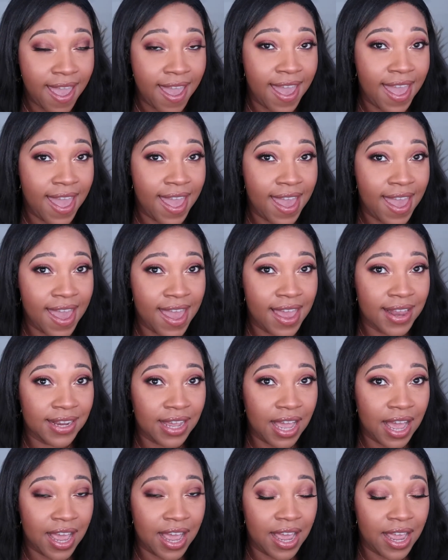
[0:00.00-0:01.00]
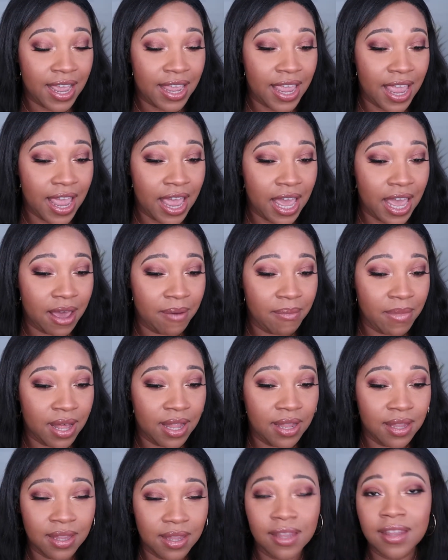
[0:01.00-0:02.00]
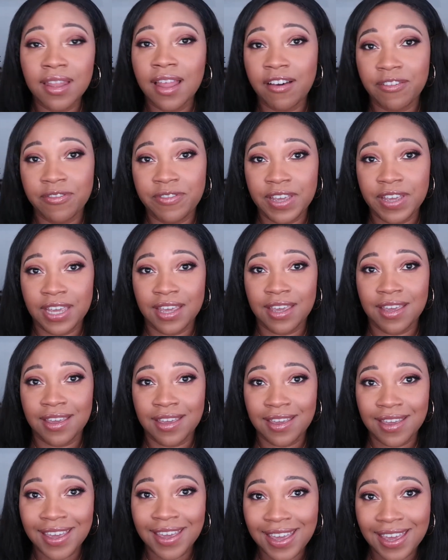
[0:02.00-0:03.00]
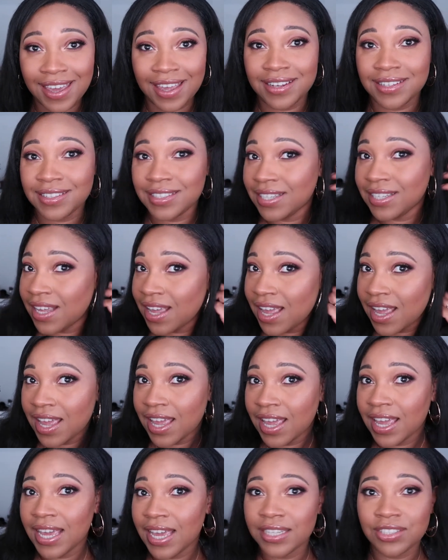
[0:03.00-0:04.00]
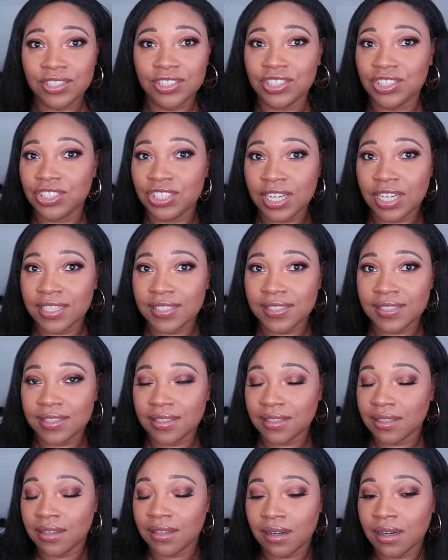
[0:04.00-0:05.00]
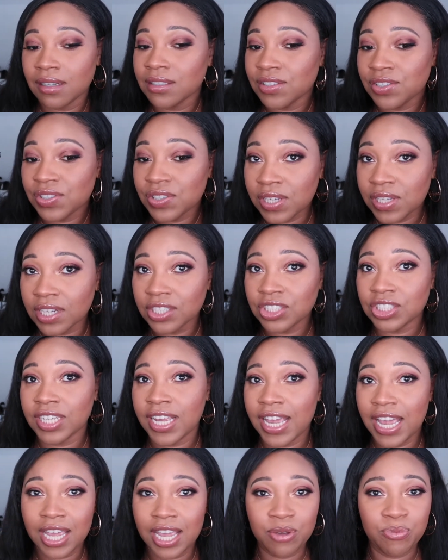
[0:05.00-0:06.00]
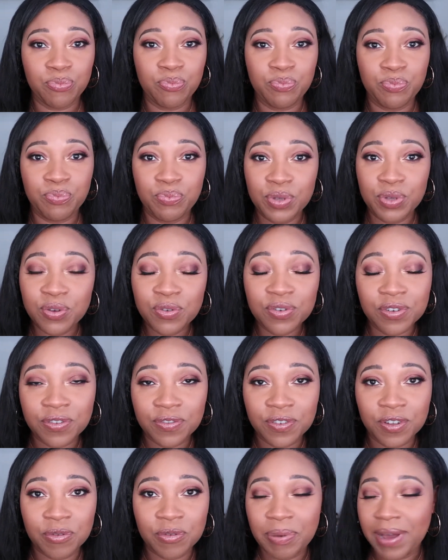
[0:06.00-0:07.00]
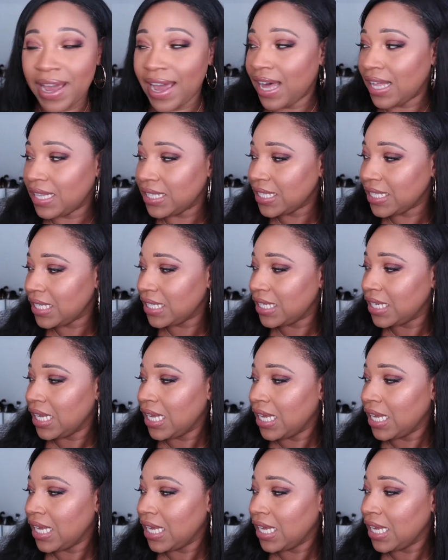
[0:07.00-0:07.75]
and I am loving it. It's just such a beautiful palette.